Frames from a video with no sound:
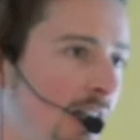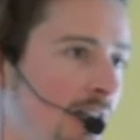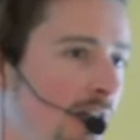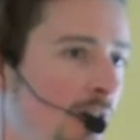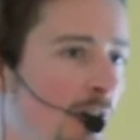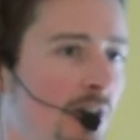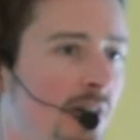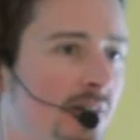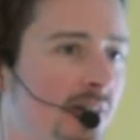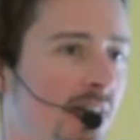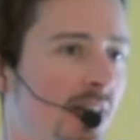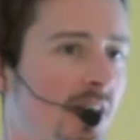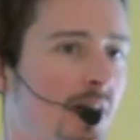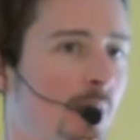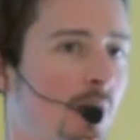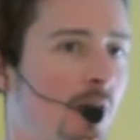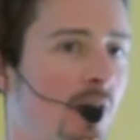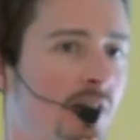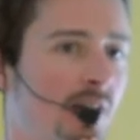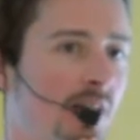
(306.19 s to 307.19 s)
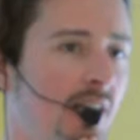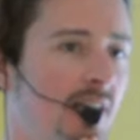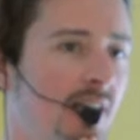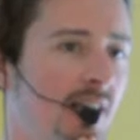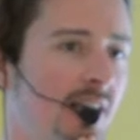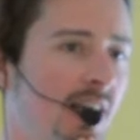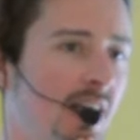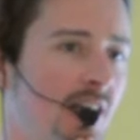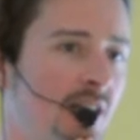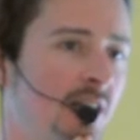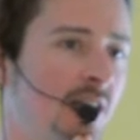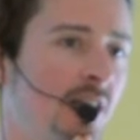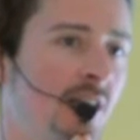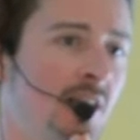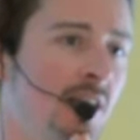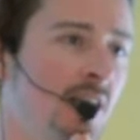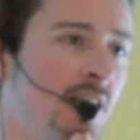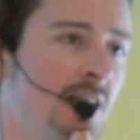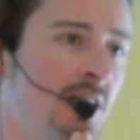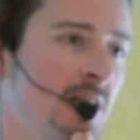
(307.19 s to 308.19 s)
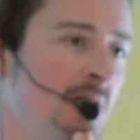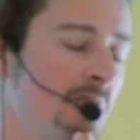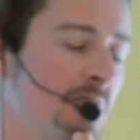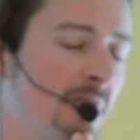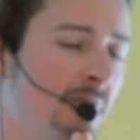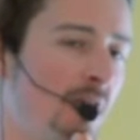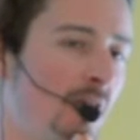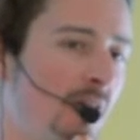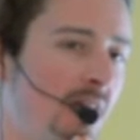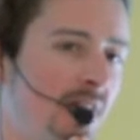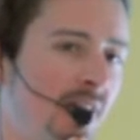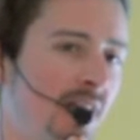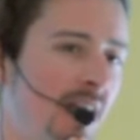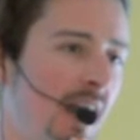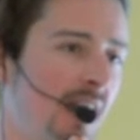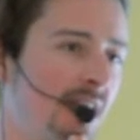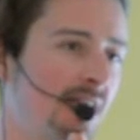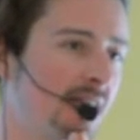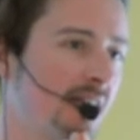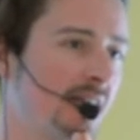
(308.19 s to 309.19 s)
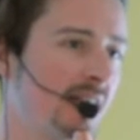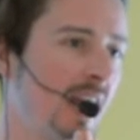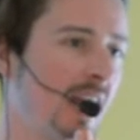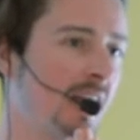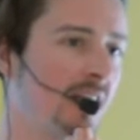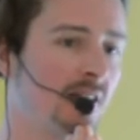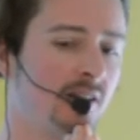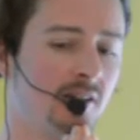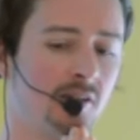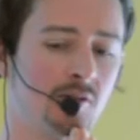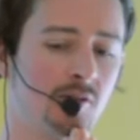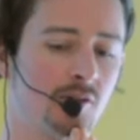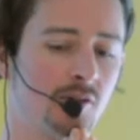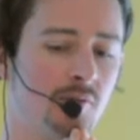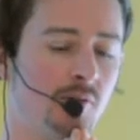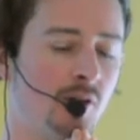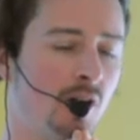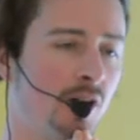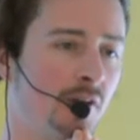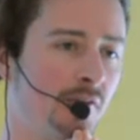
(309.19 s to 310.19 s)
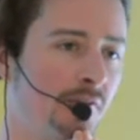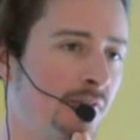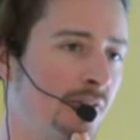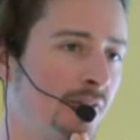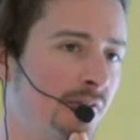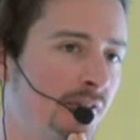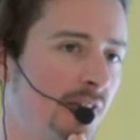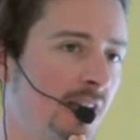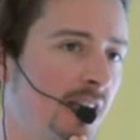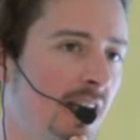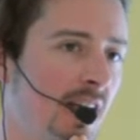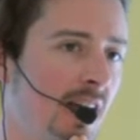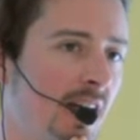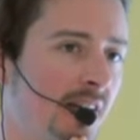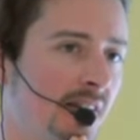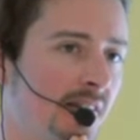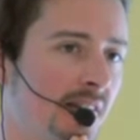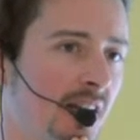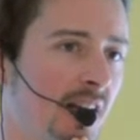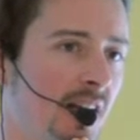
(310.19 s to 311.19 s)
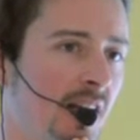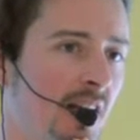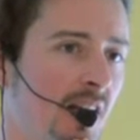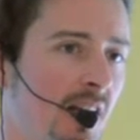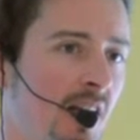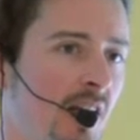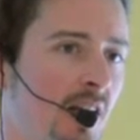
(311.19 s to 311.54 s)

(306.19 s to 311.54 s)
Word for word: Don't think about internationally for the next 10 to 12, 15 years. Yeah?